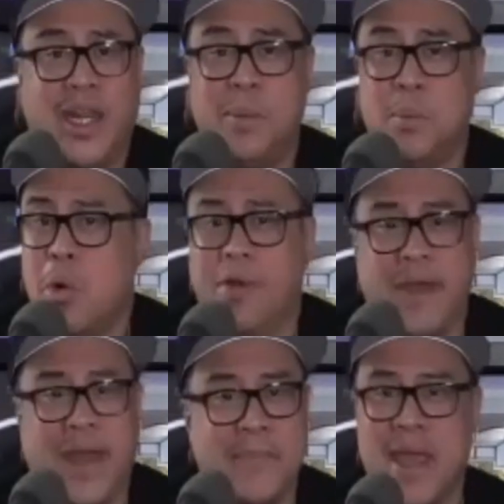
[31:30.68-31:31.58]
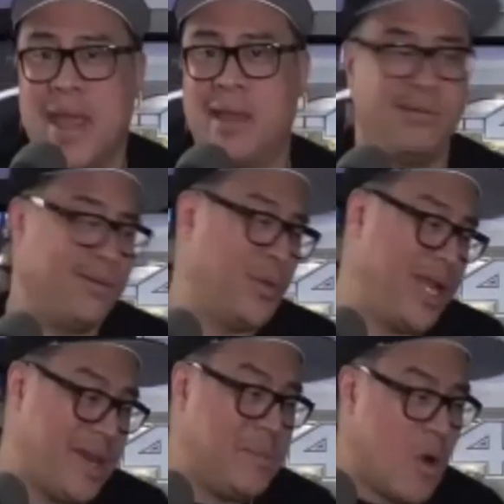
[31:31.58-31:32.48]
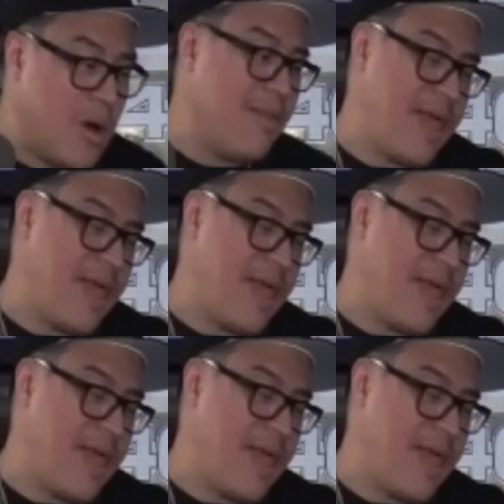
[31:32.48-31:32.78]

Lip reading: we need more of that, man. We need more of